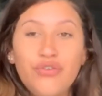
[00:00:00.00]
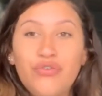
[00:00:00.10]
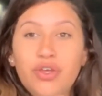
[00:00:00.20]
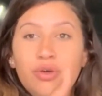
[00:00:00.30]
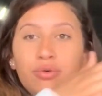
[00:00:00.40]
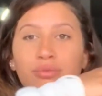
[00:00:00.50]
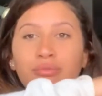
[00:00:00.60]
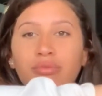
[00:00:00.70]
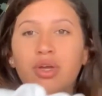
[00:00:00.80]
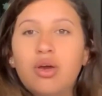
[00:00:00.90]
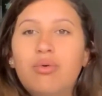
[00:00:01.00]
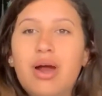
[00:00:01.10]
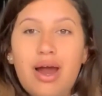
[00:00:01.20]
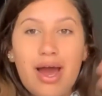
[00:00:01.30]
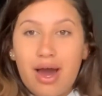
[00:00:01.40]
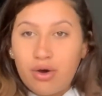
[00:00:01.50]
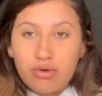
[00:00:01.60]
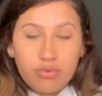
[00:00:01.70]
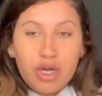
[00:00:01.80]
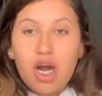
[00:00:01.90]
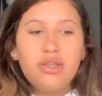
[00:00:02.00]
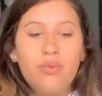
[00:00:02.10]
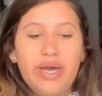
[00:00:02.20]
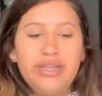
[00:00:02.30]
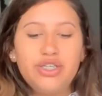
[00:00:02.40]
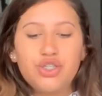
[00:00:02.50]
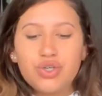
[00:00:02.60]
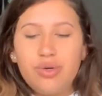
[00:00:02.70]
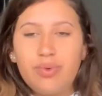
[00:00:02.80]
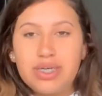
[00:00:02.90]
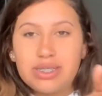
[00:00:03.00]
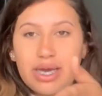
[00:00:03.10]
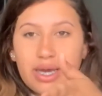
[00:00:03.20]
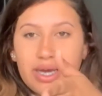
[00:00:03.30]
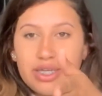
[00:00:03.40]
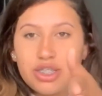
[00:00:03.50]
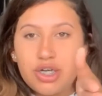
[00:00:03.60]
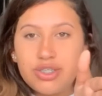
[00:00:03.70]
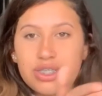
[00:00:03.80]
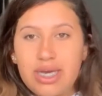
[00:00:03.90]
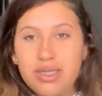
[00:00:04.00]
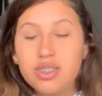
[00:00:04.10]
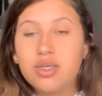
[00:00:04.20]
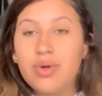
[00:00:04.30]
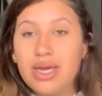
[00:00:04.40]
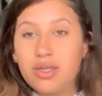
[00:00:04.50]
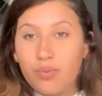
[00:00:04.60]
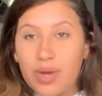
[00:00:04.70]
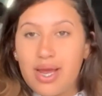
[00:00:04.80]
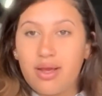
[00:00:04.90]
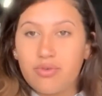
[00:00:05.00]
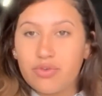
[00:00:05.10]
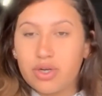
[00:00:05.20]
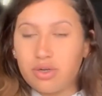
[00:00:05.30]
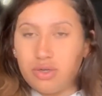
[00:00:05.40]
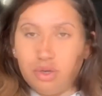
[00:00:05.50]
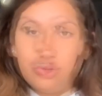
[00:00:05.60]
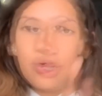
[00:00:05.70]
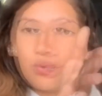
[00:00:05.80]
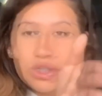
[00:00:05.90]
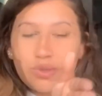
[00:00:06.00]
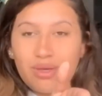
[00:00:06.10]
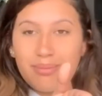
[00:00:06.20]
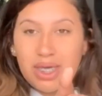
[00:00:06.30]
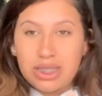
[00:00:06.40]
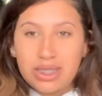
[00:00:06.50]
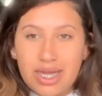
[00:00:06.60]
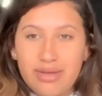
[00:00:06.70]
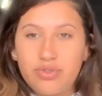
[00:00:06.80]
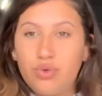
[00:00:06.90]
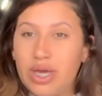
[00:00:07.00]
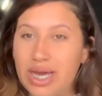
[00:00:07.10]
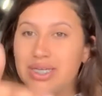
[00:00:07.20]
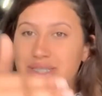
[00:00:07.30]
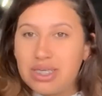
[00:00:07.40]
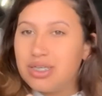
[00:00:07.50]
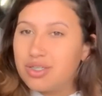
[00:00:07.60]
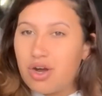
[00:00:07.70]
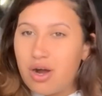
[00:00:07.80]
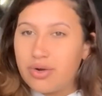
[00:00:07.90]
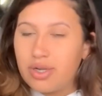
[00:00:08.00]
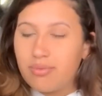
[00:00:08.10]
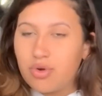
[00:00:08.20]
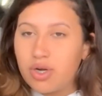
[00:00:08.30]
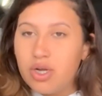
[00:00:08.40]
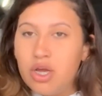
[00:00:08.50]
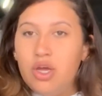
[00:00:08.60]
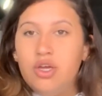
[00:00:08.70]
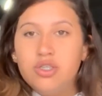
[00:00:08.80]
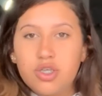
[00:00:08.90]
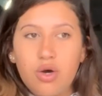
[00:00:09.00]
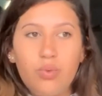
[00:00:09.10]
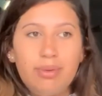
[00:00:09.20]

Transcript: fume, we're out. We are, the way the street was, like, it turns in, so he had to wait for, you know, so once we made the left, you can't see his car anymore. So we